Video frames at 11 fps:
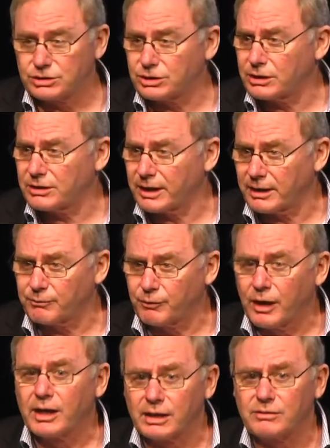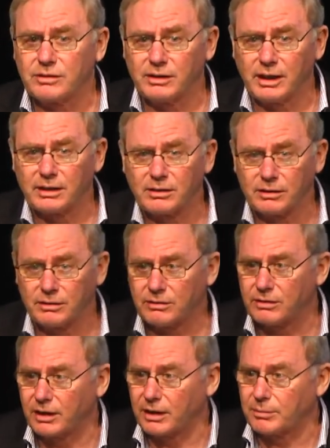you didn't have internet
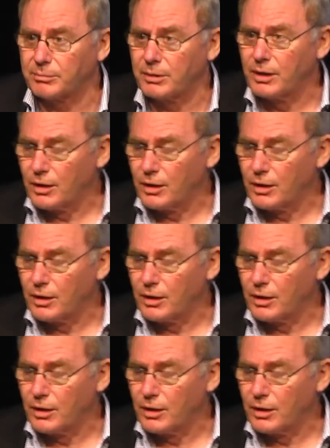and